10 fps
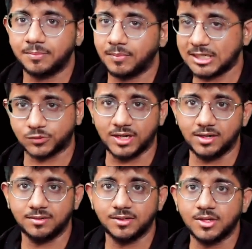as well.
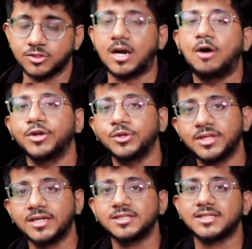So how do you
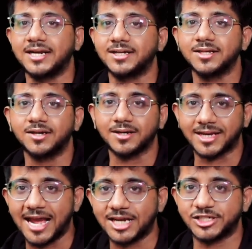then set the
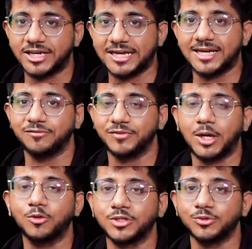cache array
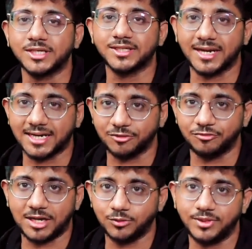without using the negative
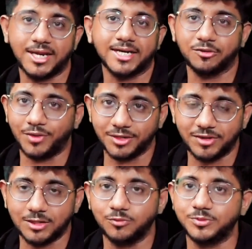value, negative one
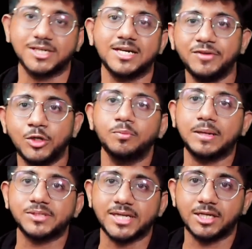value? Generally, we do
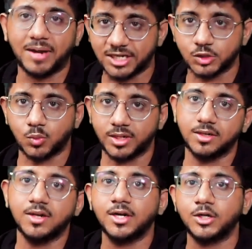memset minus one
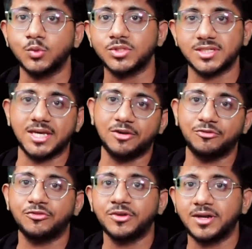to
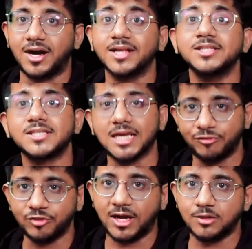save
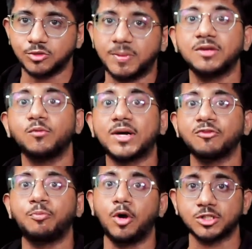unsaved values. But what
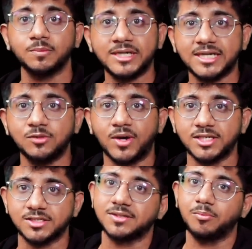if possibility
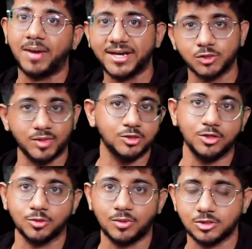wise, minus one is
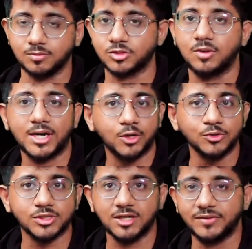also possible? So what do you
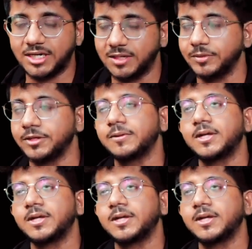save in DP?